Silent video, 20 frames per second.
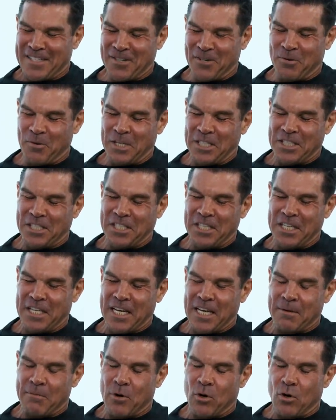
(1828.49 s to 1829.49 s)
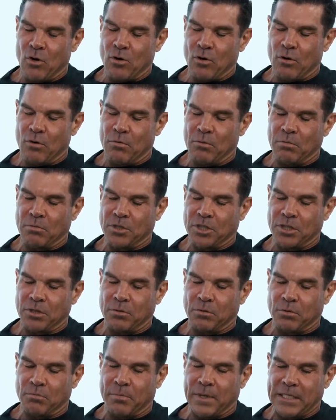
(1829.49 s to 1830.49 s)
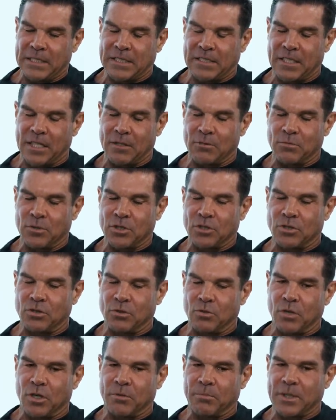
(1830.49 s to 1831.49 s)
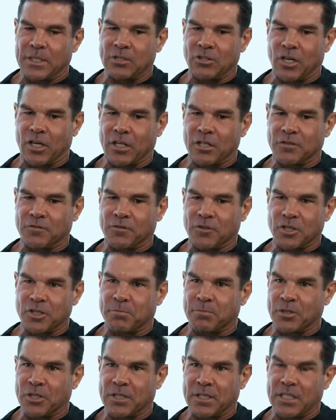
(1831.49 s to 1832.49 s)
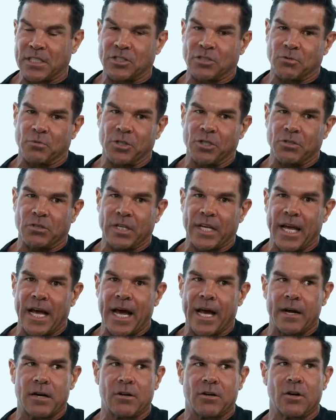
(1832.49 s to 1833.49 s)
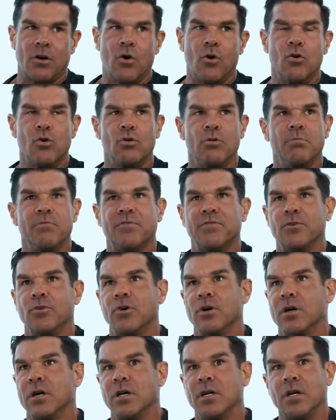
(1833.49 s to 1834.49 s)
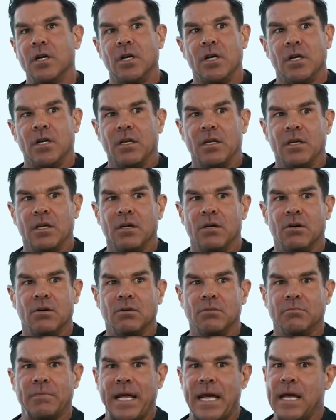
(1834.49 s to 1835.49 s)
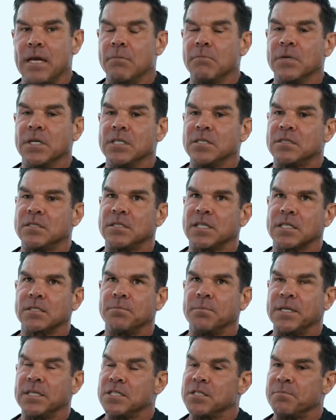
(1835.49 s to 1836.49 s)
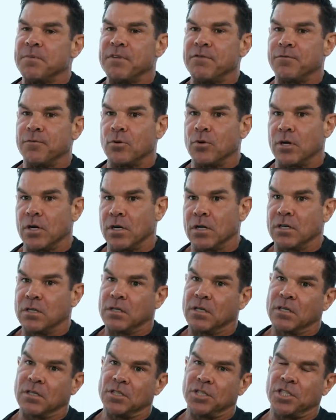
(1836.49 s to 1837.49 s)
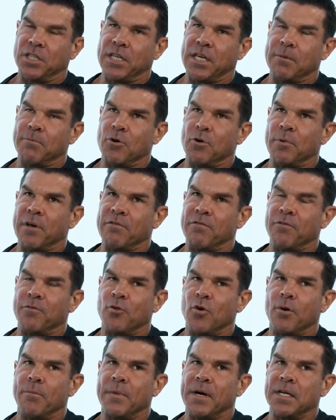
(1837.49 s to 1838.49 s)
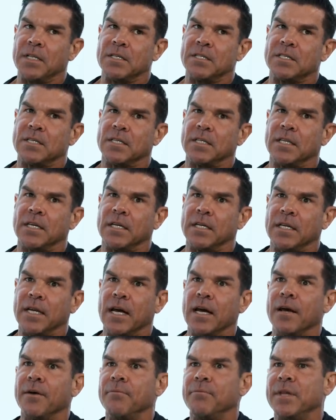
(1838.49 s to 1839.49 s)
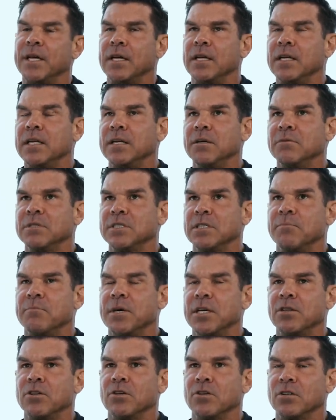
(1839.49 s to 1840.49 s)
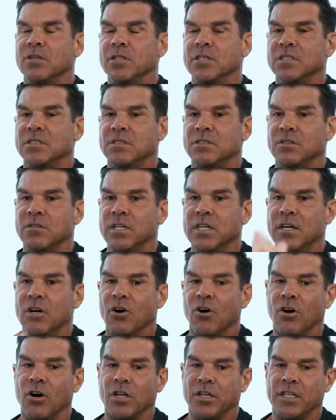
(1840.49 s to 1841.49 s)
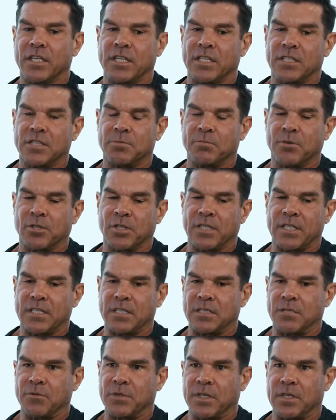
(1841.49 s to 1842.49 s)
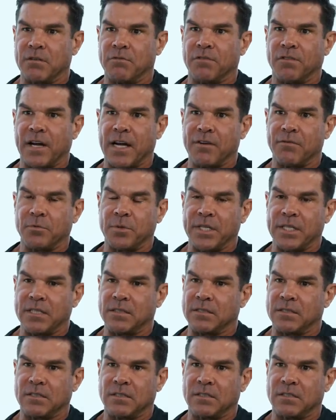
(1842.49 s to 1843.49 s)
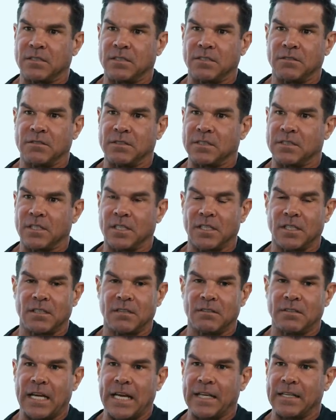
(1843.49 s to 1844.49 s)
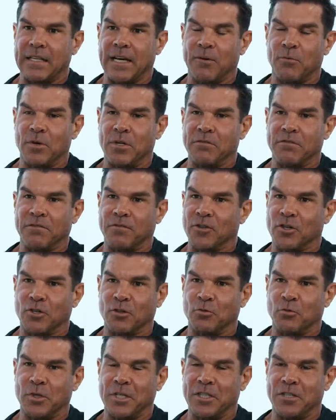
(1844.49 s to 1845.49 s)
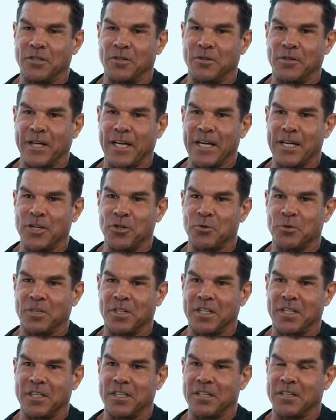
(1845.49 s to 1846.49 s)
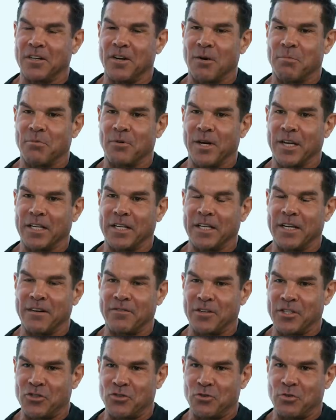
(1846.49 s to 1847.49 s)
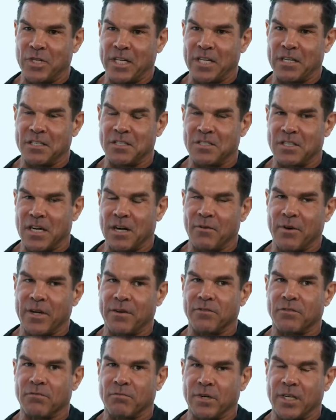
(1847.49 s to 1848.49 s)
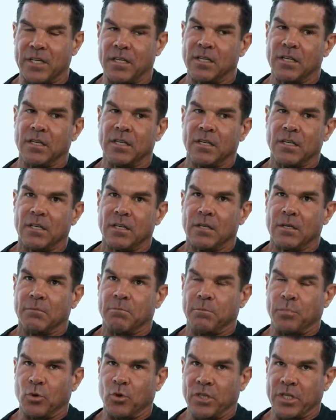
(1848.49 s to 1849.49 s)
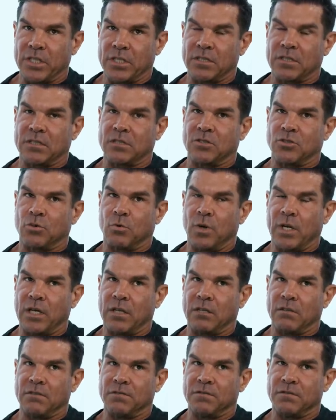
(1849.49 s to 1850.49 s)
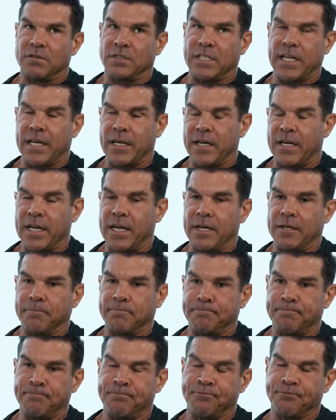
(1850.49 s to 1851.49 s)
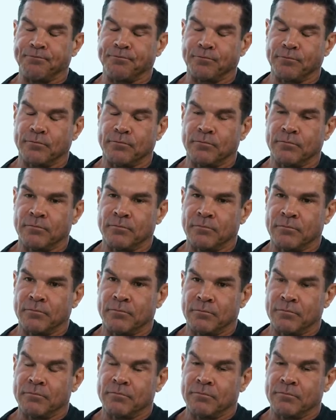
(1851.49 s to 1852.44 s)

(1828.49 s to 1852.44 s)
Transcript: so when she came home, she my son was due on my daughter's first birthday, so we only had her home for you know eight months, six months before because she came home at four months and then yeah and then he was a month early so yeah. all the kids birthdays are within five weeks she was like had that one fertile window annually and got pregnant every two years and so now we have three boys 12 10 and 8 that's amazing